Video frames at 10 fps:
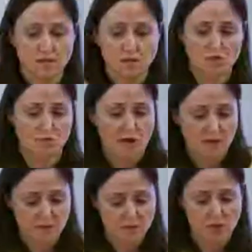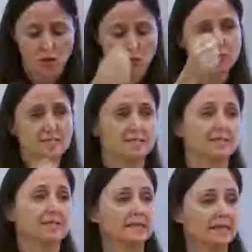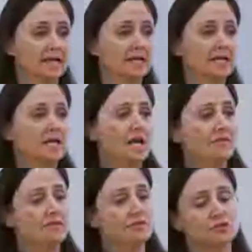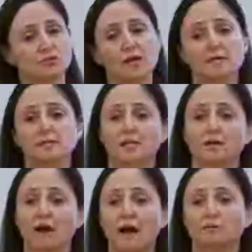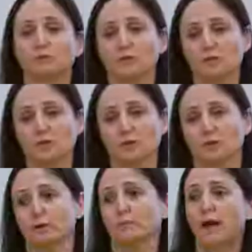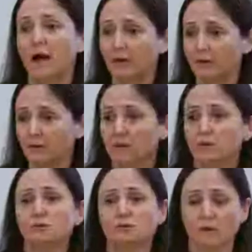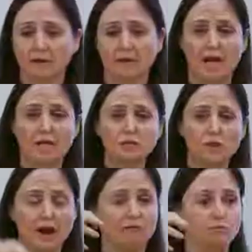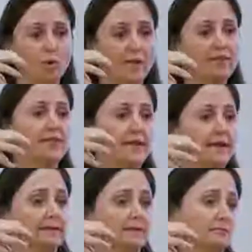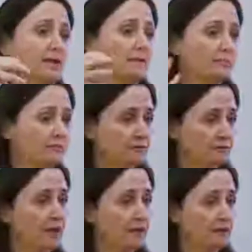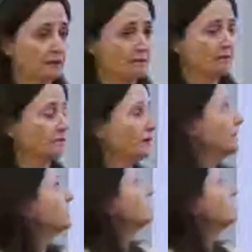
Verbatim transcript: each strand is its own distinct thing. And then the strands interact with each other in a pattern to where in the end you have one thing that's made up of 3, okay?